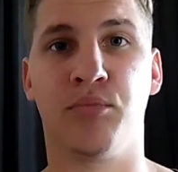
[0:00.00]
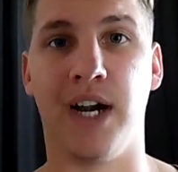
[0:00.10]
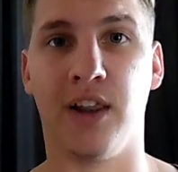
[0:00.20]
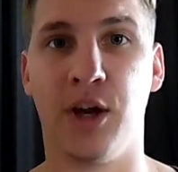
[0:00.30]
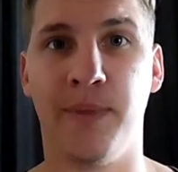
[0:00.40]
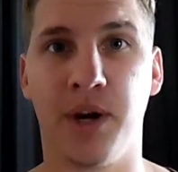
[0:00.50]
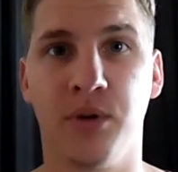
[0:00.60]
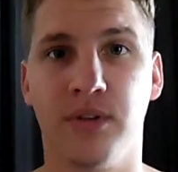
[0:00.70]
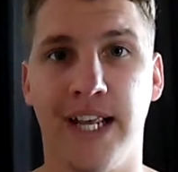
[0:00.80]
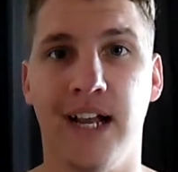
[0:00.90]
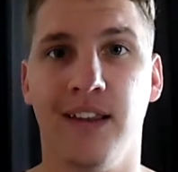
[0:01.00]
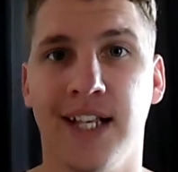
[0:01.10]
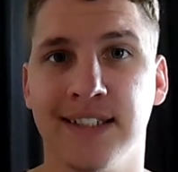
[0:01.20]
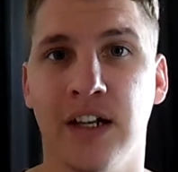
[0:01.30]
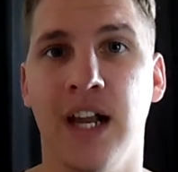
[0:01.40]
Brownlow medal count
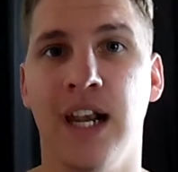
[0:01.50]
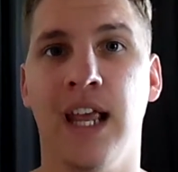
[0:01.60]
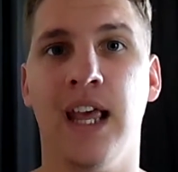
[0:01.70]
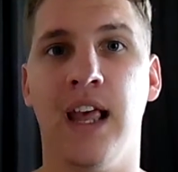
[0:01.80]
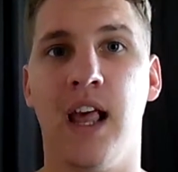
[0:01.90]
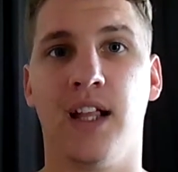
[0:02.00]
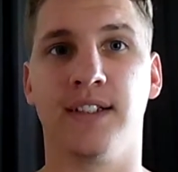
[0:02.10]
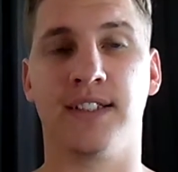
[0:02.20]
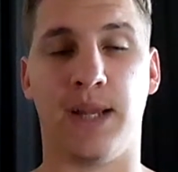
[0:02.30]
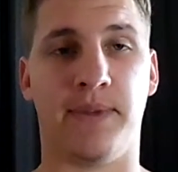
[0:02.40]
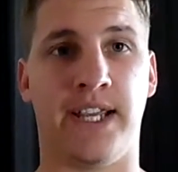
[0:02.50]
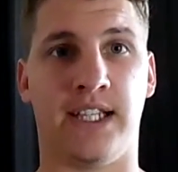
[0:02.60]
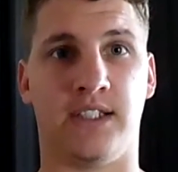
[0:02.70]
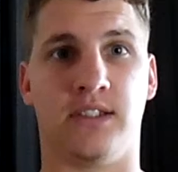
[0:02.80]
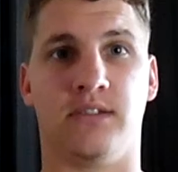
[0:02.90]
last night,
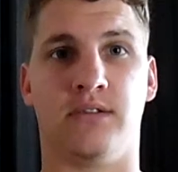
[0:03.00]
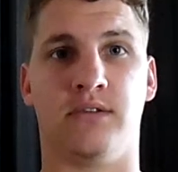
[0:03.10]
something